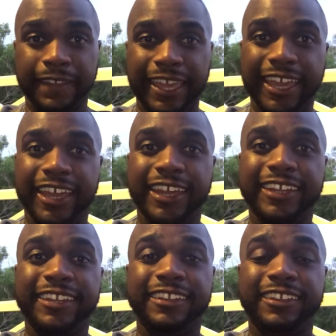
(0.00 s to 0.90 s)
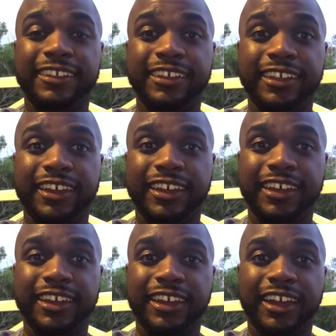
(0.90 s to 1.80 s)
and
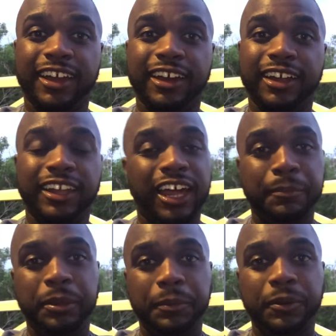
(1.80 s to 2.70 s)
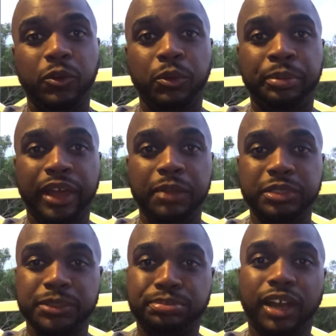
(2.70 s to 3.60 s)
a lot of people will probably be
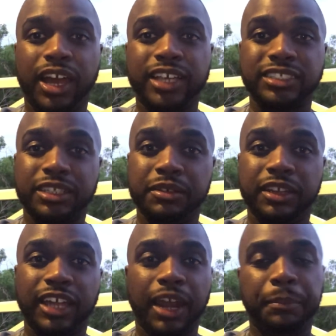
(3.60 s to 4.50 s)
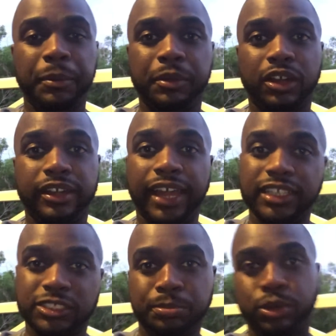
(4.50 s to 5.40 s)
surprised, and a lot of people are
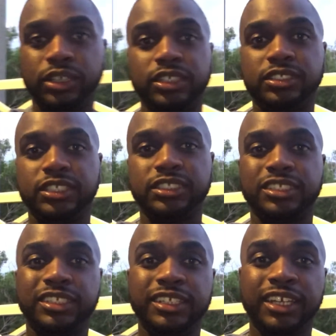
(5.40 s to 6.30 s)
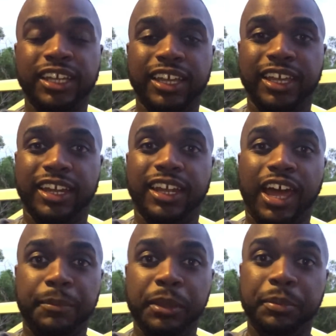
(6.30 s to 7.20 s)
not supporting the decision, and a
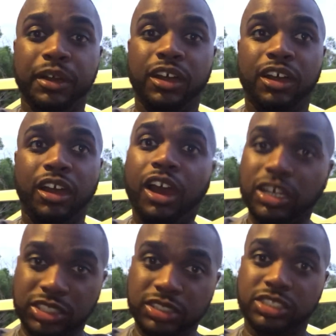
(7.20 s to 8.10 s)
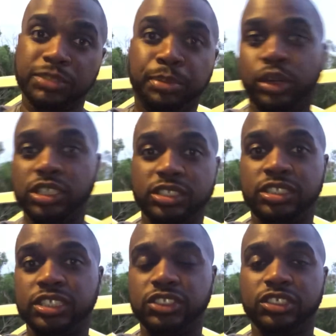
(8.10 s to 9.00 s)
lot of people are supporting the
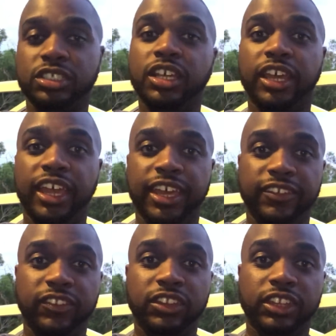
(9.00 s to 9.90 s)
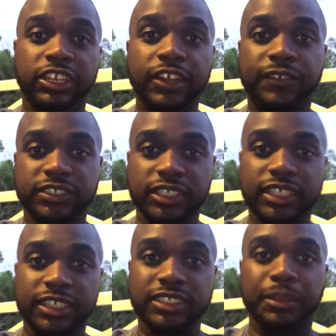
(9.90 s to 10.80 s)
decision. And the difference
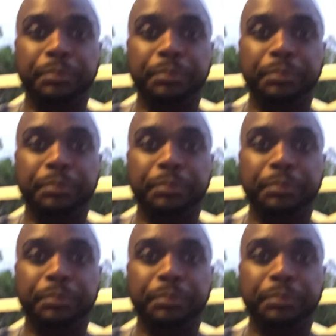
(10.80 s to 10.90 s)
is